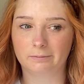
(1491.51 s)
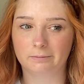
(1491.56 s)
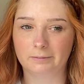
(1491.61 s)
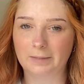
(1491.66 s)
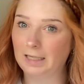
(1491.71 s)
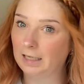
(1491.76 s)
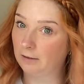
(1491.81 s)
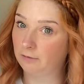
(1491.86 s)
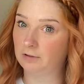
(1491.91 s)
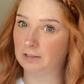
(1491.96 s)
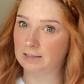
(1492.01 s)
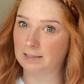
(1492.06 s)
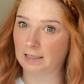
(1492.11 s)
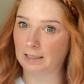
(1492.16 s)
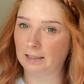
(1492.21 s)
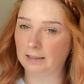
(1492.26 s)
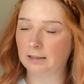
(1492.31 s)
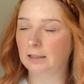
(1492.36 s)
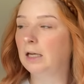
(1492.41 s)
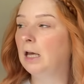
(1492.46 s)
They have to
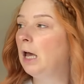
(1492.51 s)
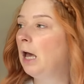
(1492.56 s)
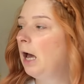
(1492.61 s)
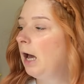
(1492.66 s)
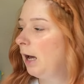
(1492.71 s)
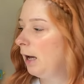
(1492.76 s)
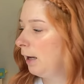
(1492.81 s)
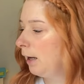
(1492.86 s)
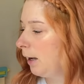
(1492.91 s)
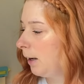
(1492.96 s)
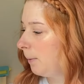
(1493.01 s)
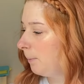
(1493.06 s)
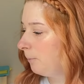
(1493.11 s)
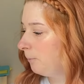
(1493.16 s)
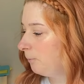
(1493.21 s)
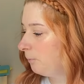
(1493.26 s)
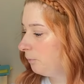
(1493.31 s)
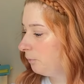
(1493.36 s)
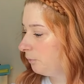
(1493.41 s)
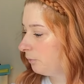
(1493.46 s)
sell it.
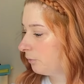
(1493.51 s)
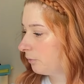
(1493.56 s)
Um,